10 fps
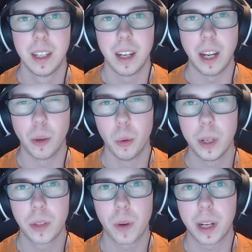I'd
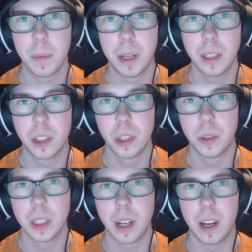always recommend
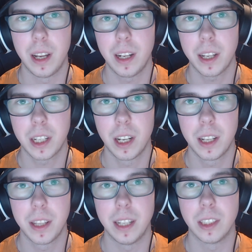choosing a highlight colour
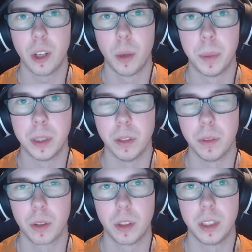that is the opposite of your
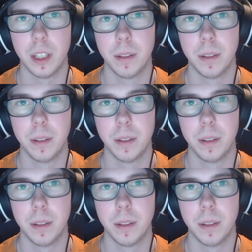crosshair.